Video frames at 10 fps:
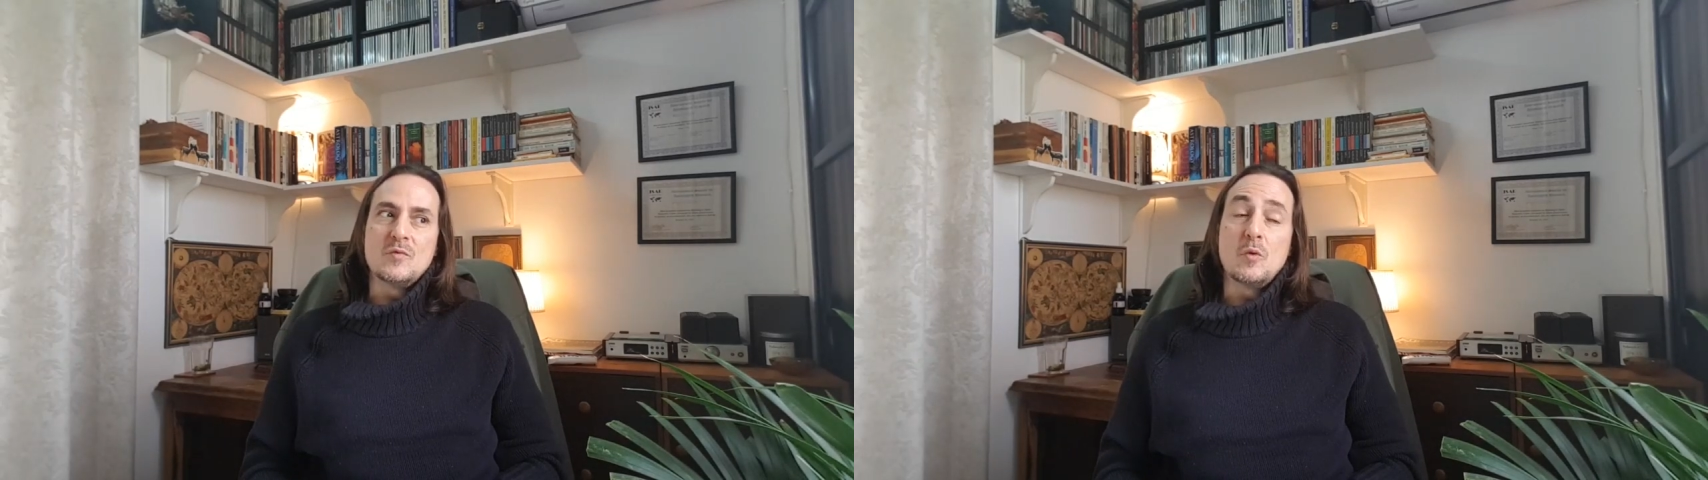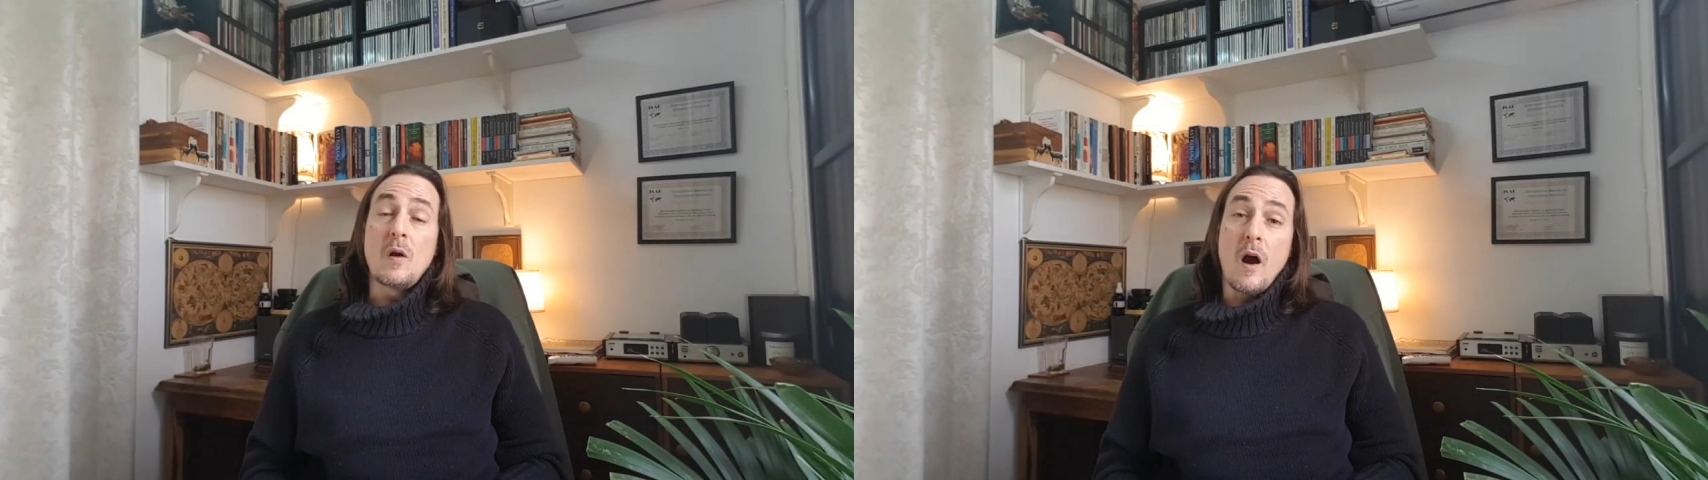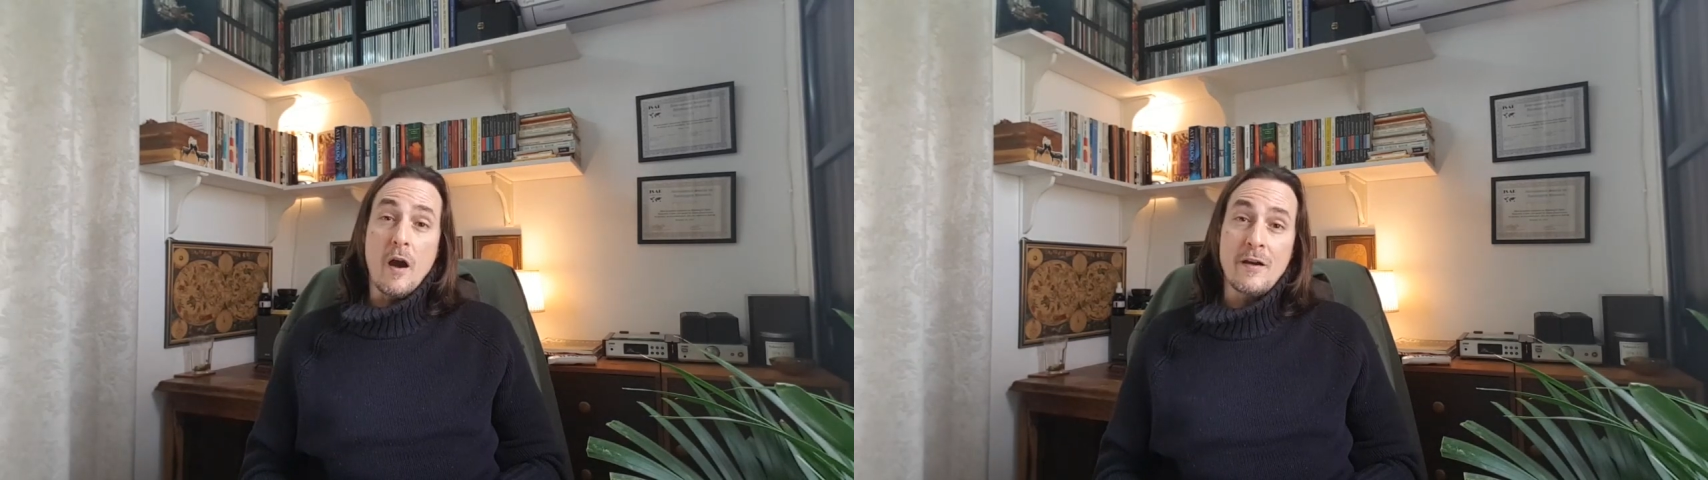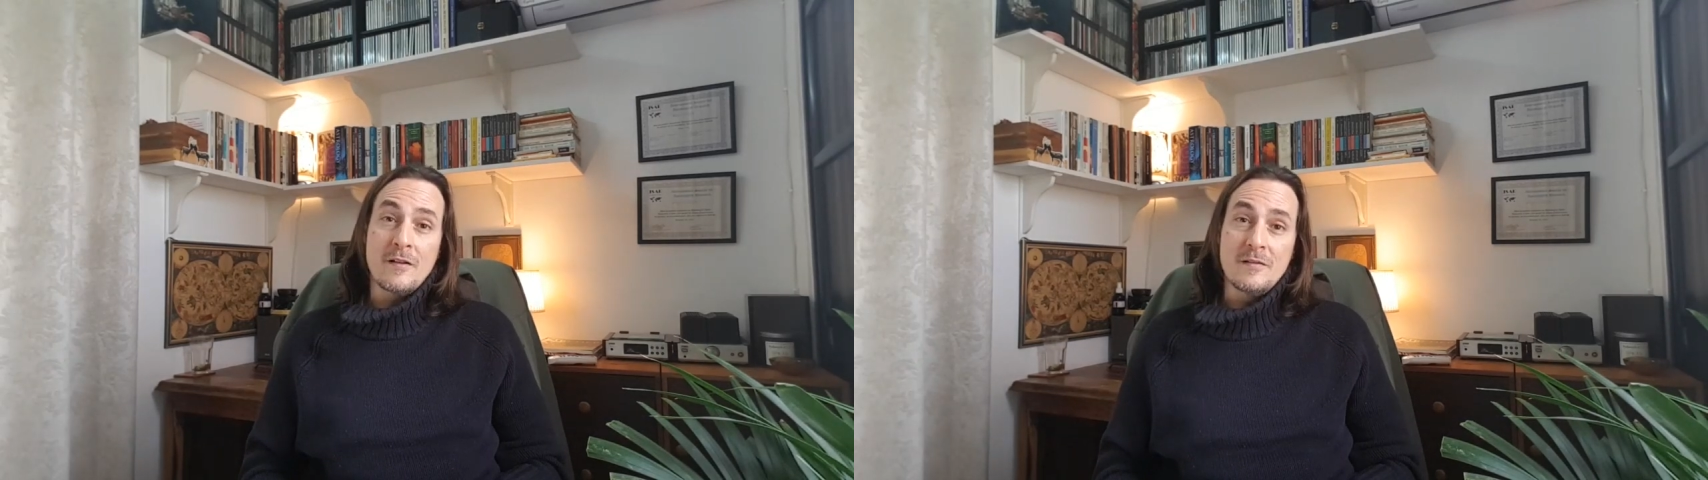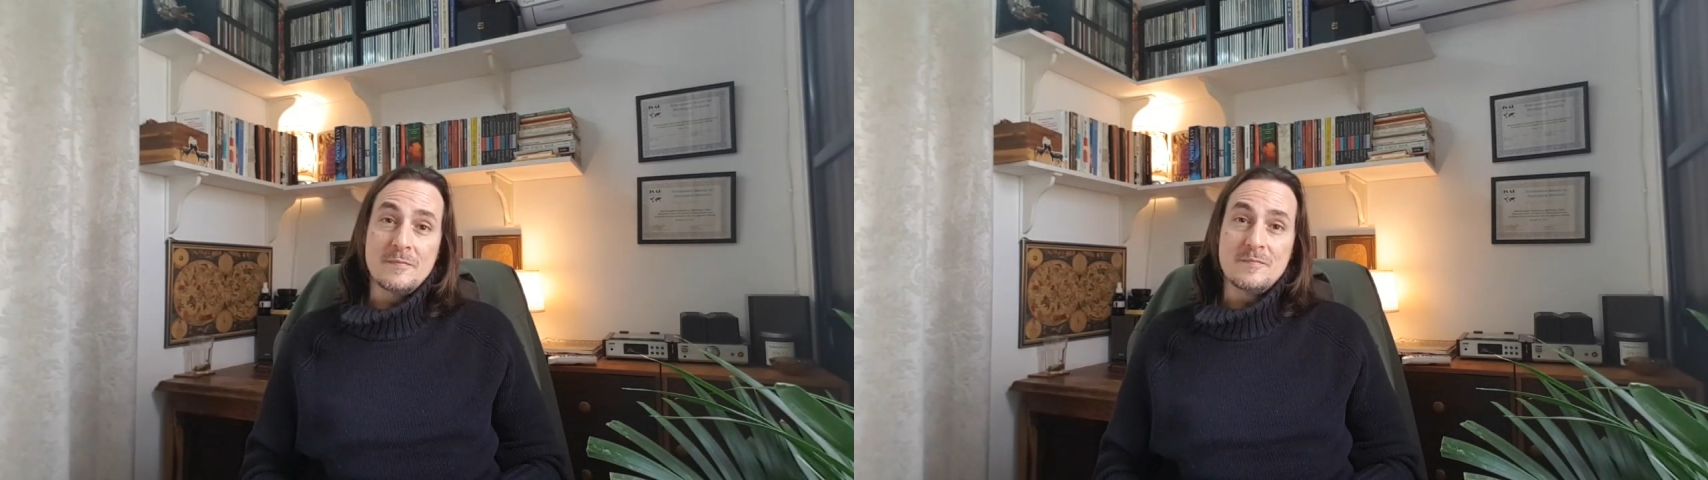too
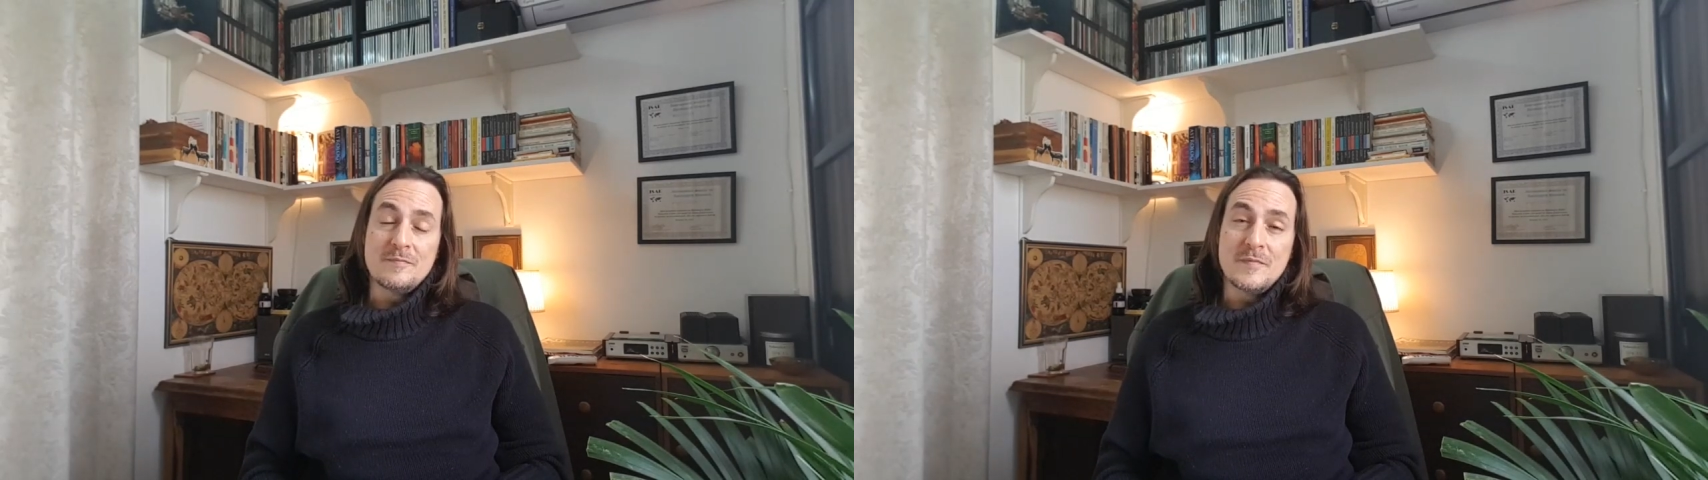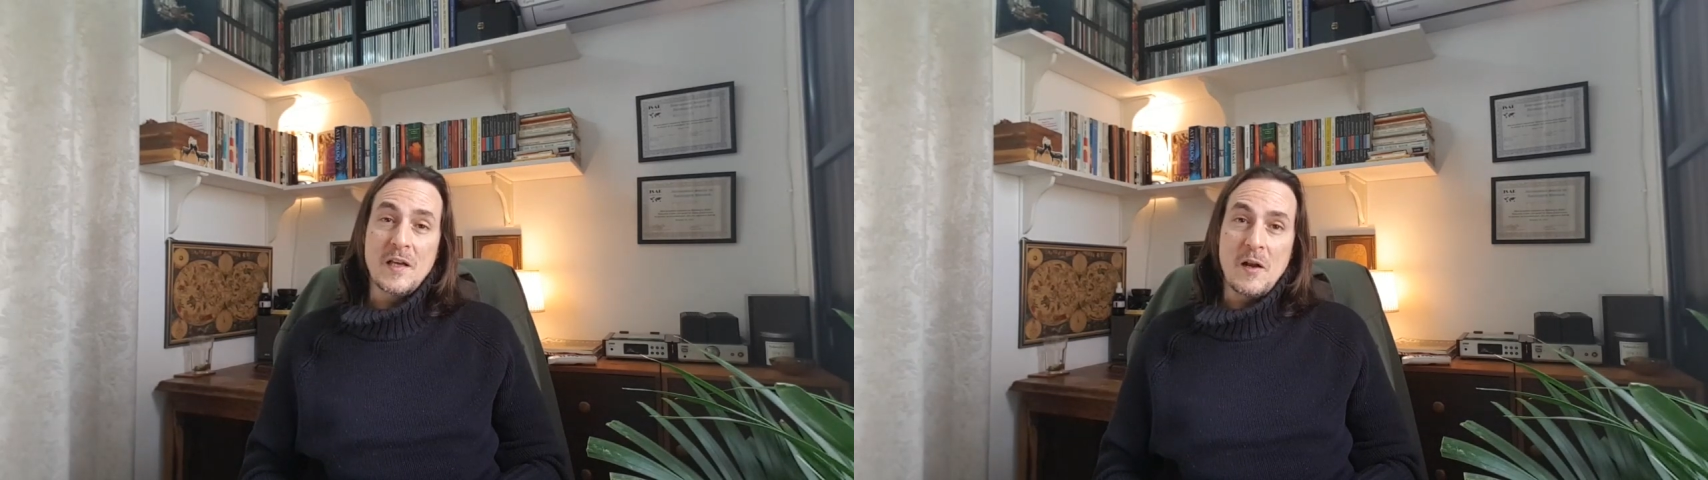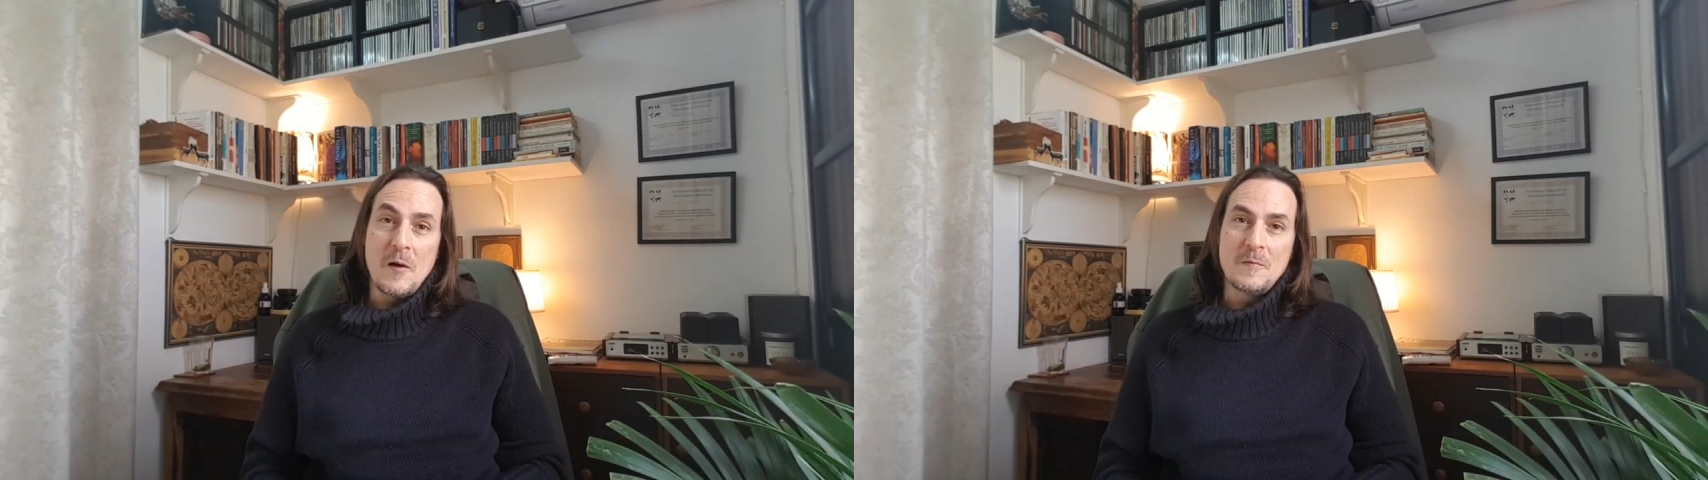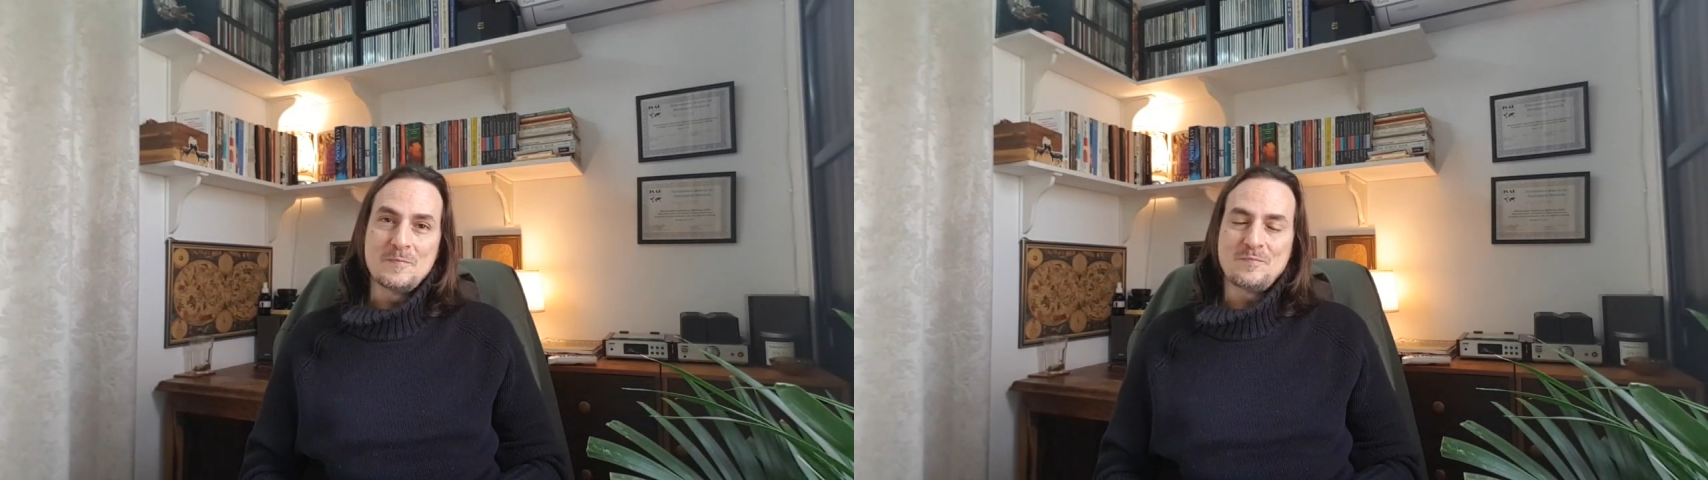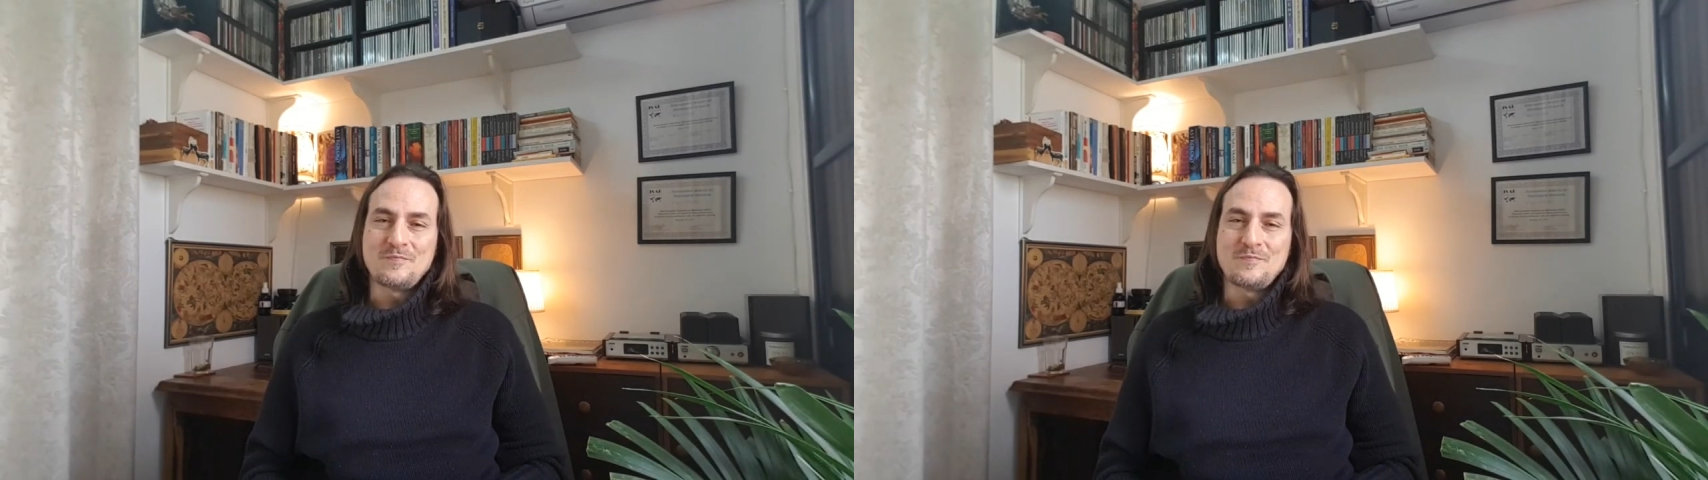carnal, you know